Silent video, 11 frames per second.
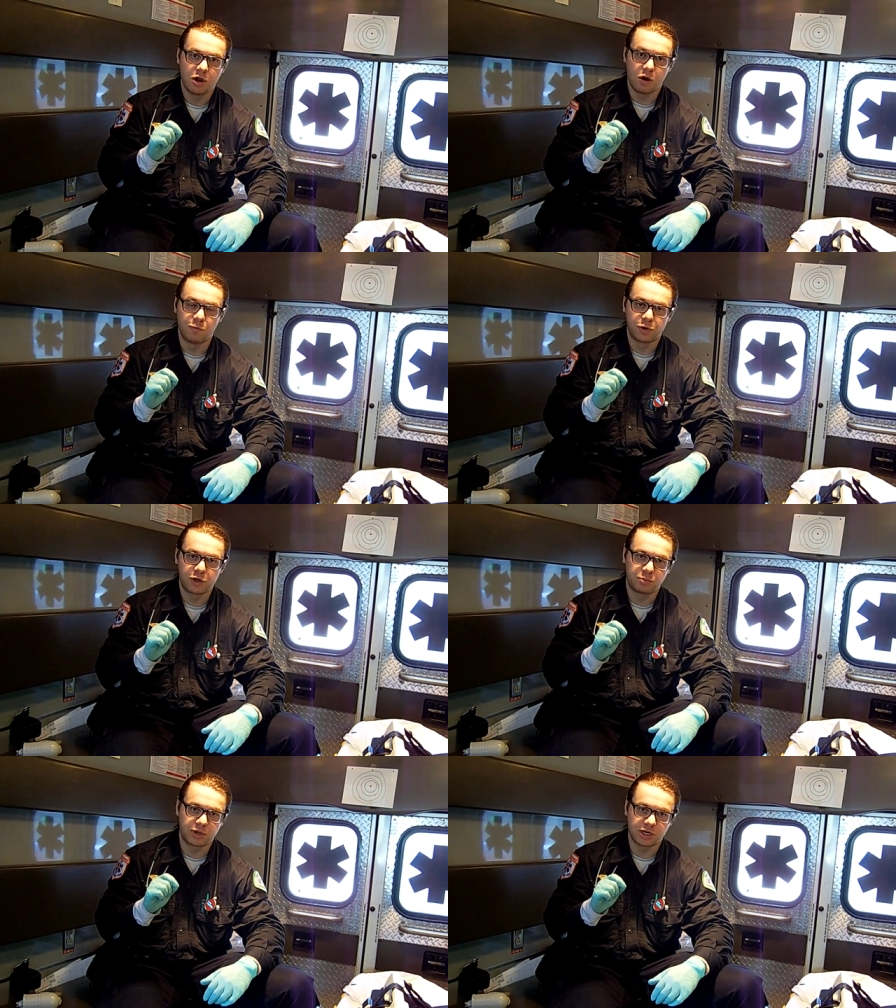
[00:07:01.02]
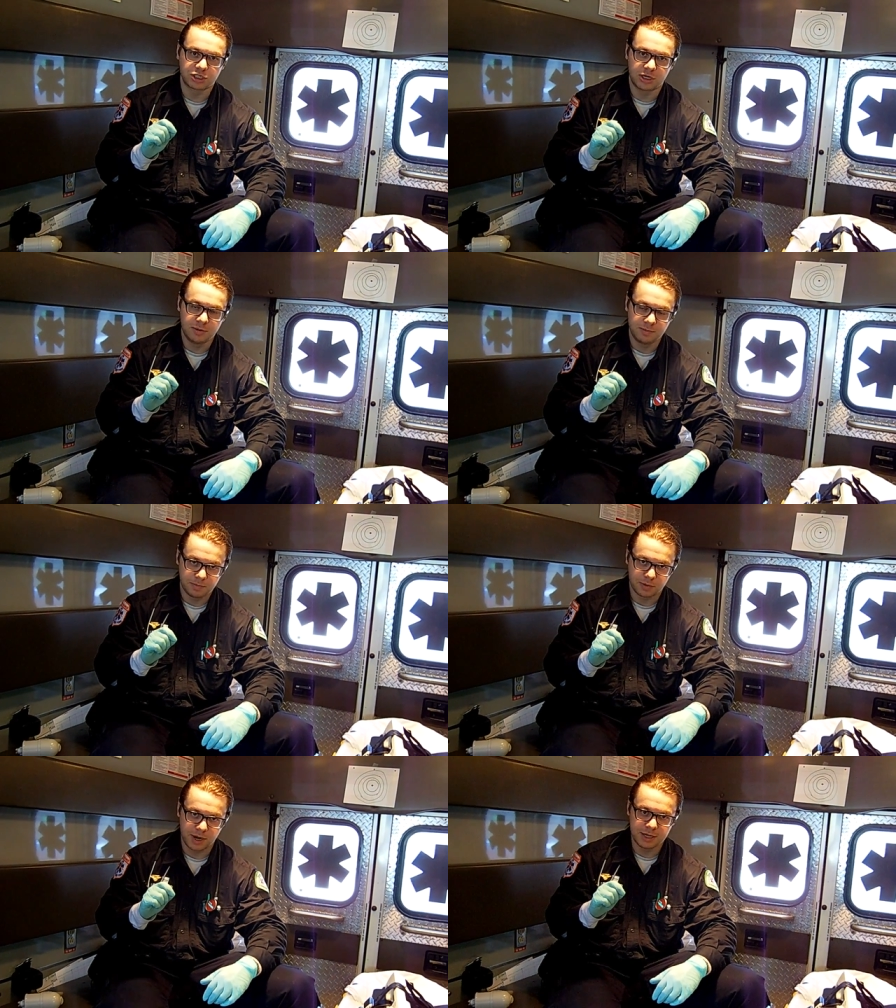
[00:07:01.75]
of water pressure,
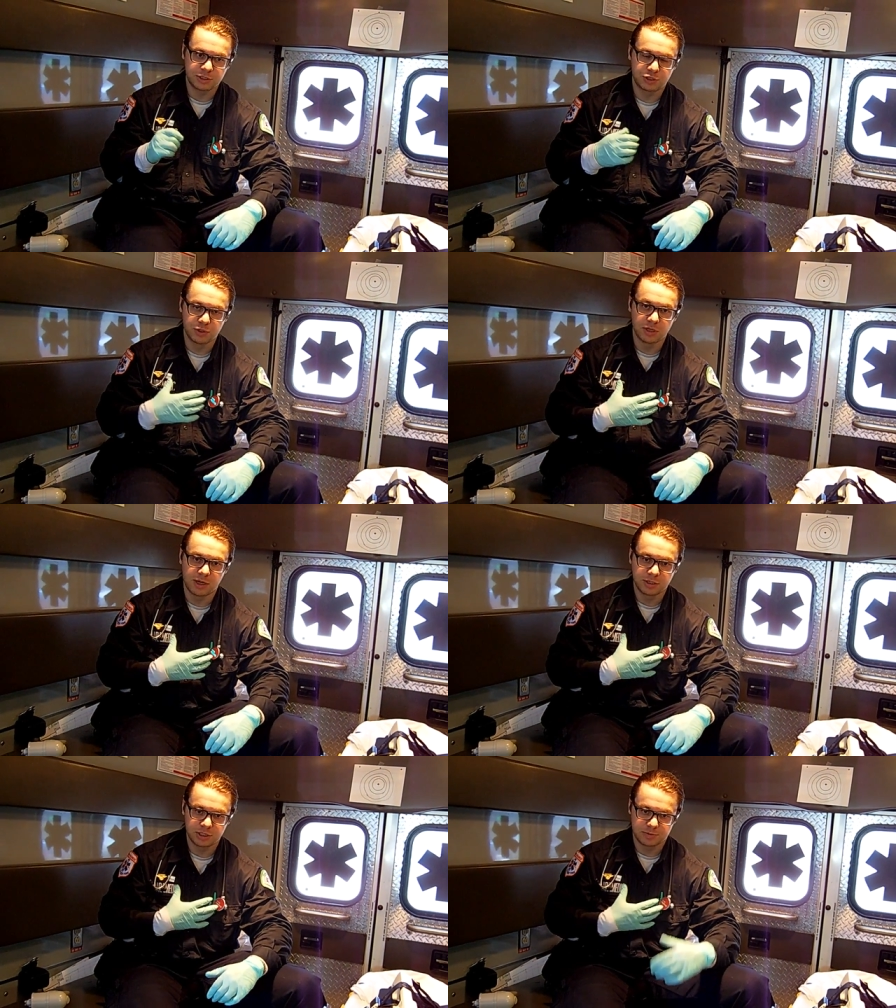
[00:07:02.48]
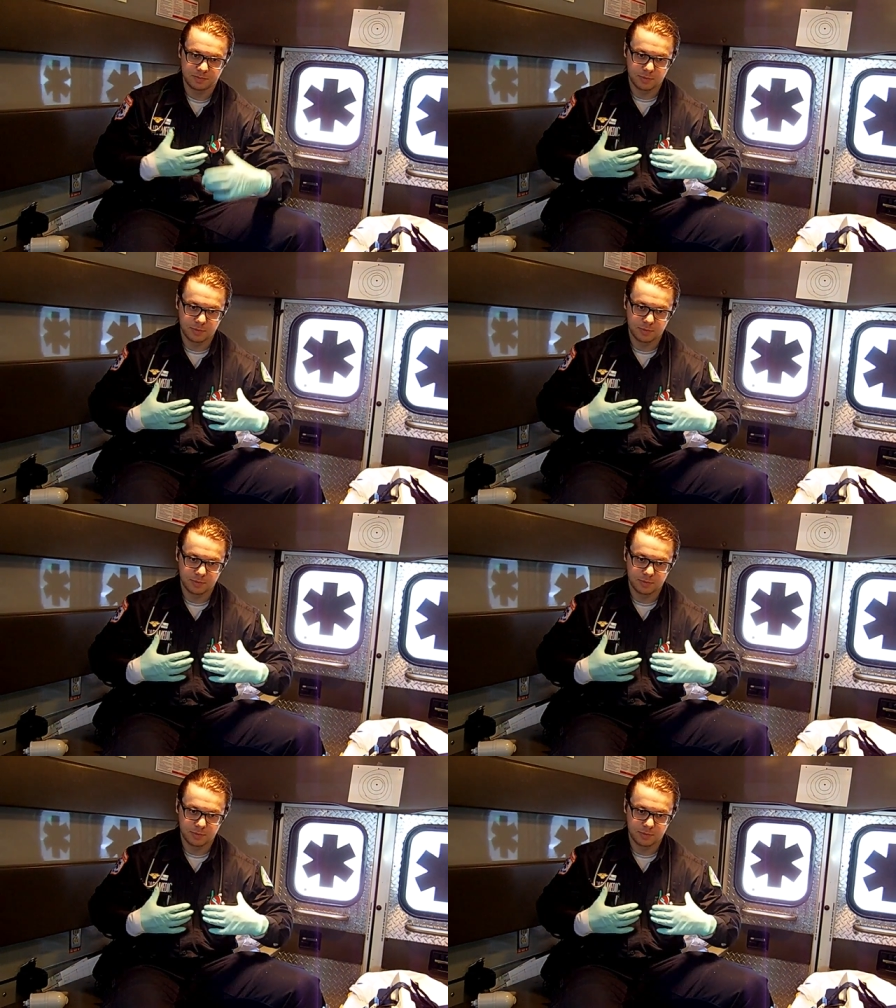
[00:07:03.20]
right, to the lungs,